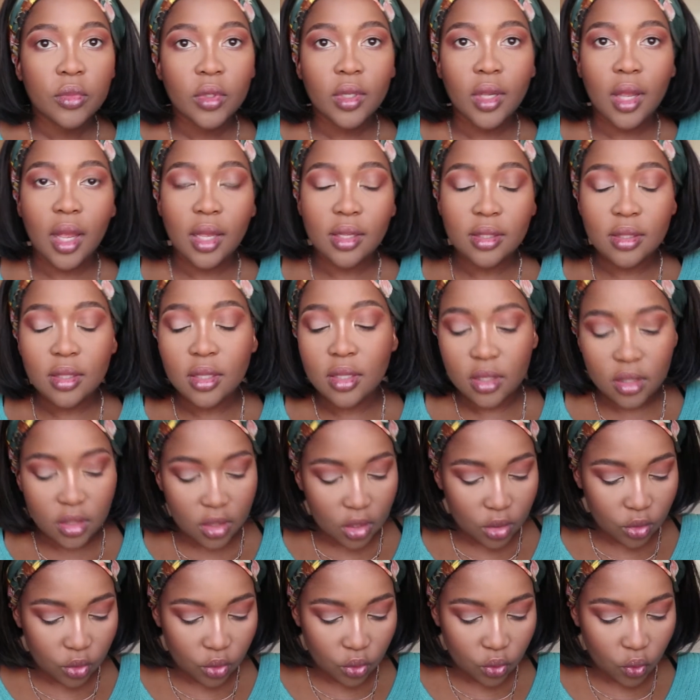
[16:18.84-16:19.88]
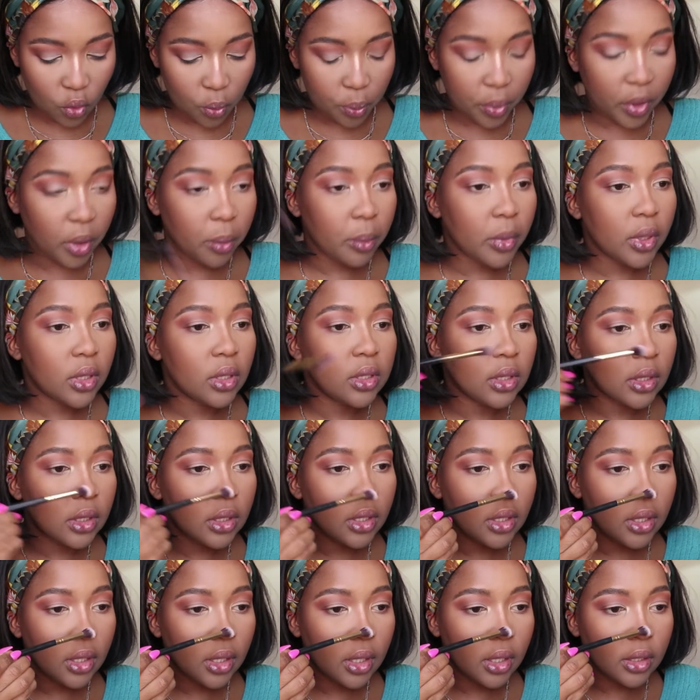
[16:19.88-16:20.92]
Guys, this is so
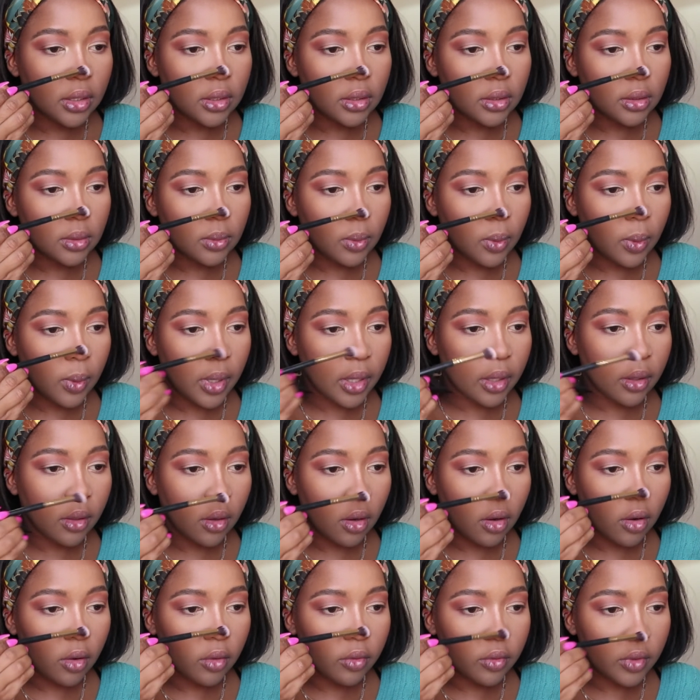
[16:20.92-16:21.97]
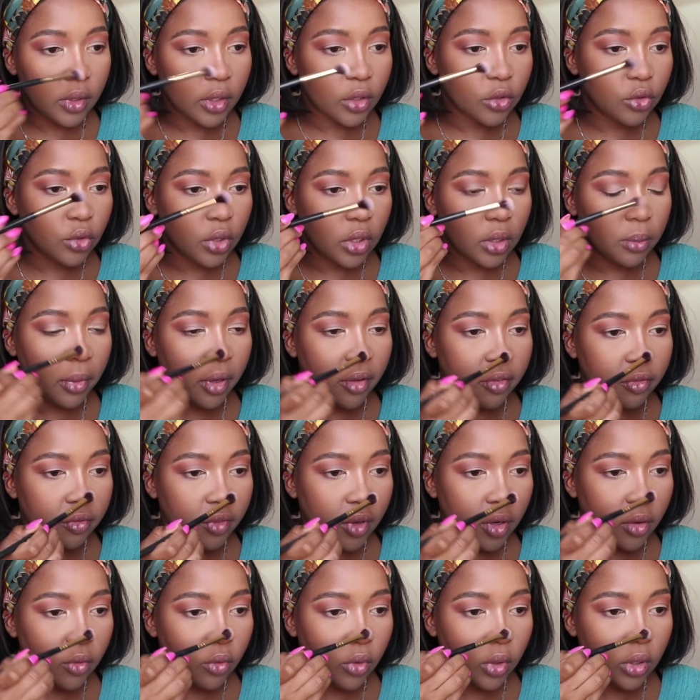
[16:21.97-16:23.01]
pigmented. It's one of literally my
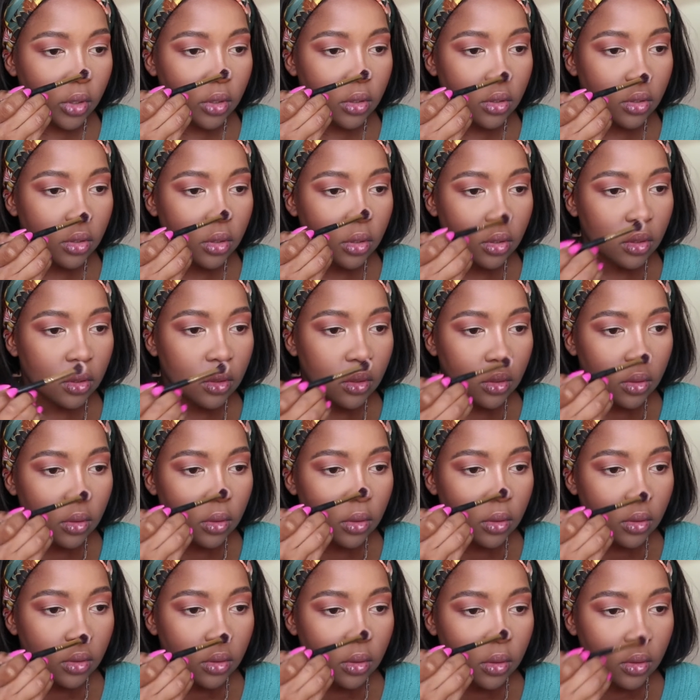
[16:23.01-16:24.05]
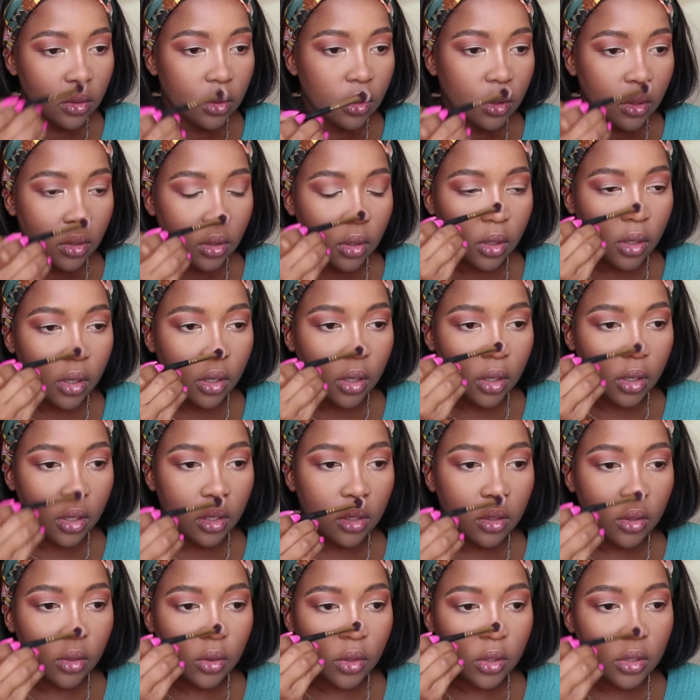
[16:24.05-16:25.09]
favorite.
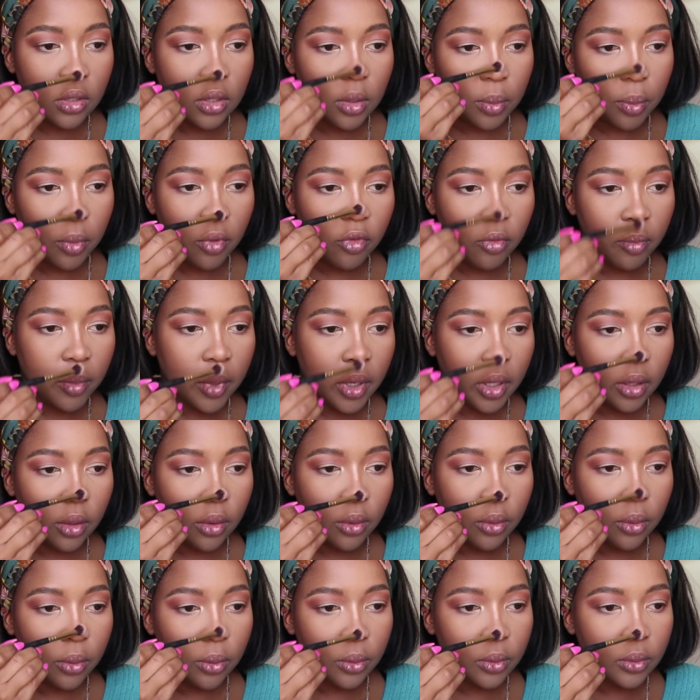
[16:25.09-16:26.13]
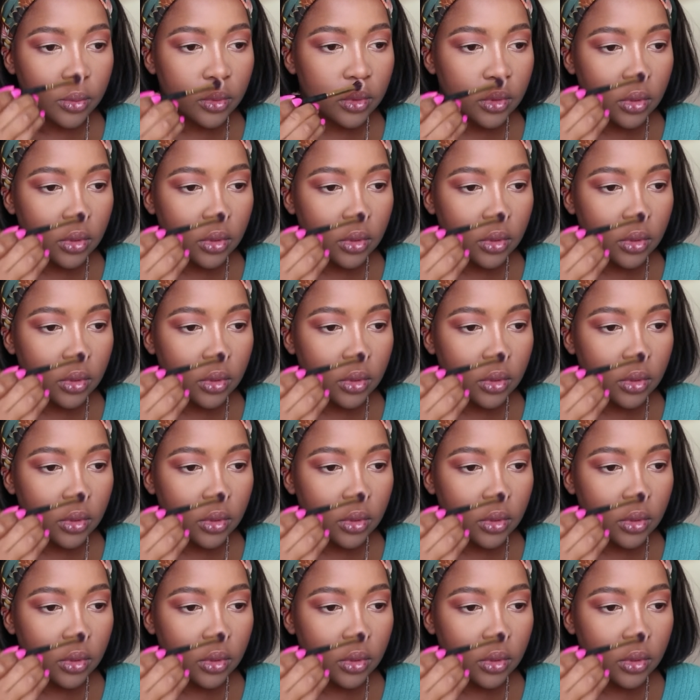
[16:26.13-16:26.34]
And on the tip of my nose,